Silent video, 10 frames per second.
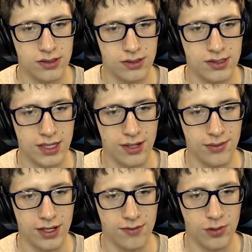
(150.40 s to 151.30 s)
so that
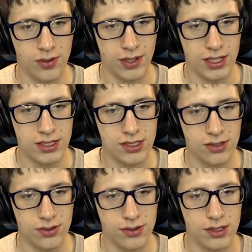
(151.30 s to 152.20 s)
we have more we can
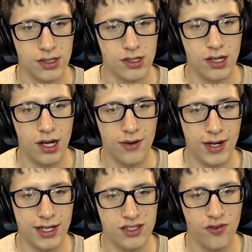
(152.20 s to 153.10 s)
do.
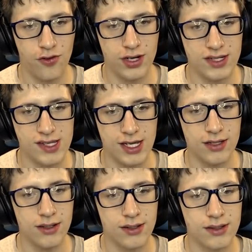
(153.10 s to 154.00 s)
Alright, it's
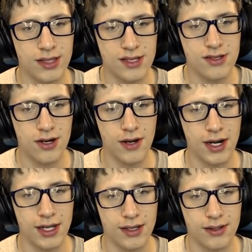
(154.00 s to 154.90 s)
freezing. That's
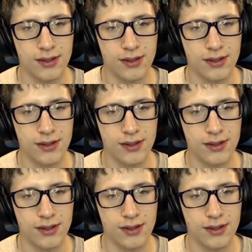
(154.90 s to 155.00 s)
alright.